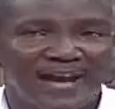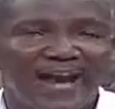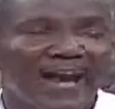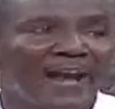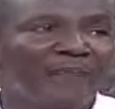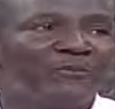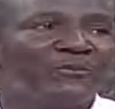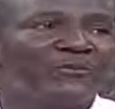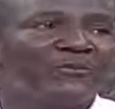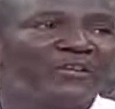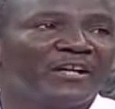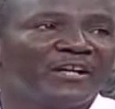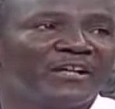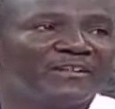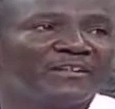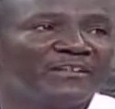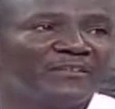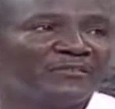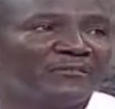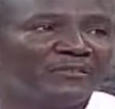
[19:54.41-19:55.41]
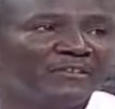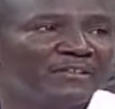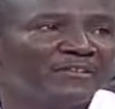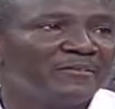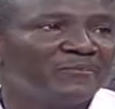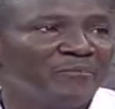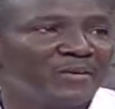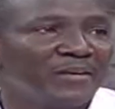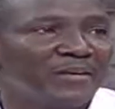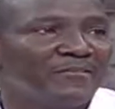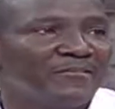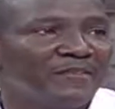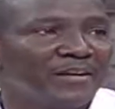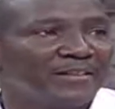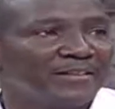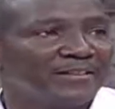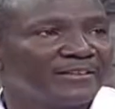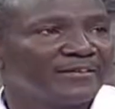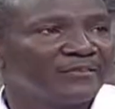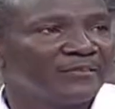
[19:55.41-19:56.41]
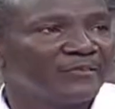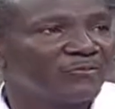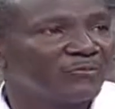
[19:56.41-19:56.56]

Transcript: are able to get into these big fast